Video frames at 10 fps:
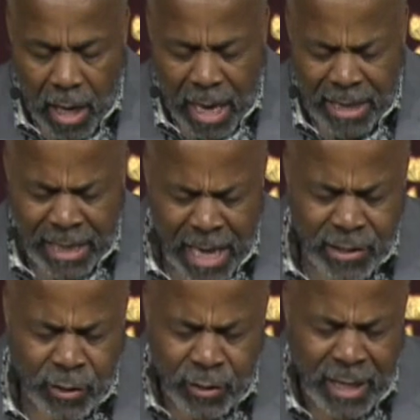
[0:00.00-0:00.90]
And the
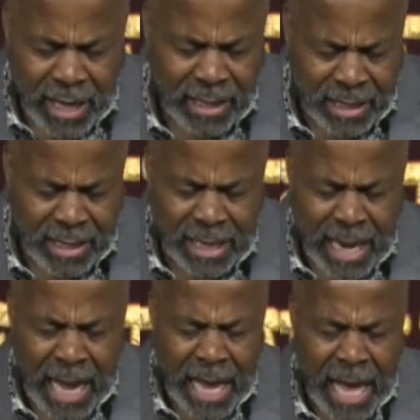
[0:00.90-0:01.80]
answer that
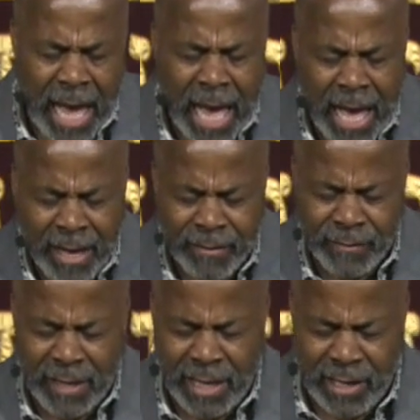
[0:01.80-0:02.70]
I have
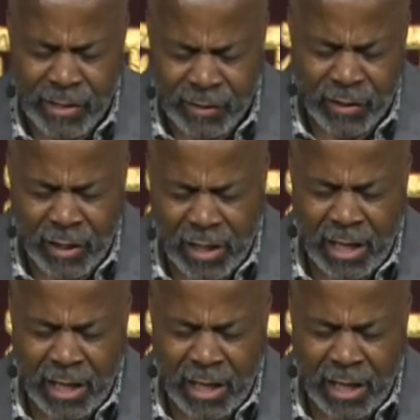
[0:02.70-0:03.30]
is,